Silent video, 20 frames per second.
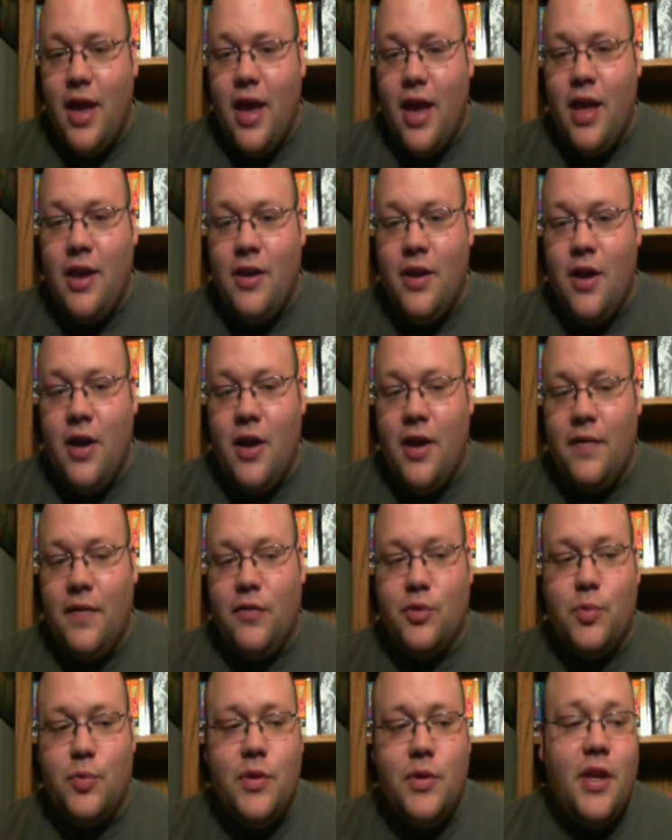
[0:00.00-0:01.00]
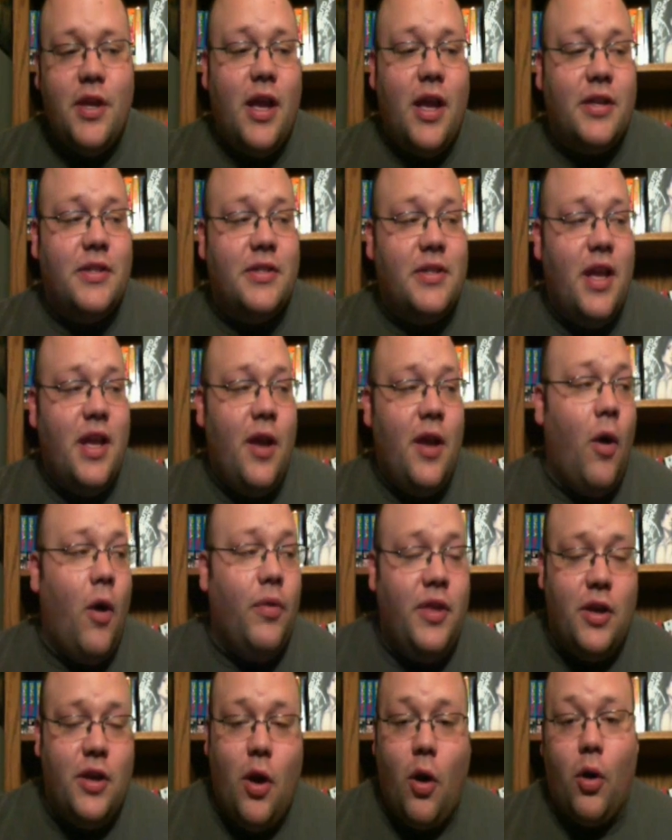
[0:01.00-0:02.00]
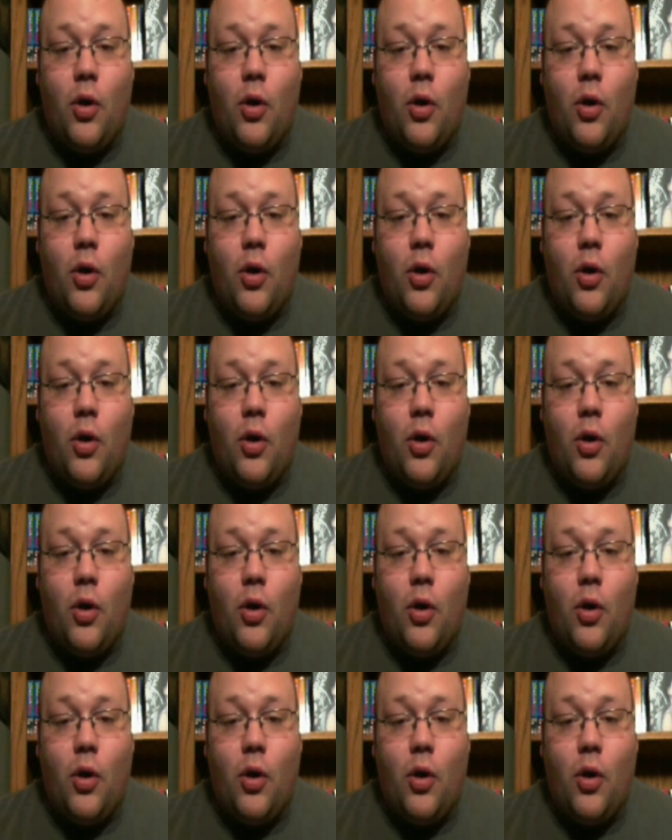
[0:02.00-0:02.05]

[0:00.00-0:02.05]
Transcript: And uh, if there's one thing I can say, all the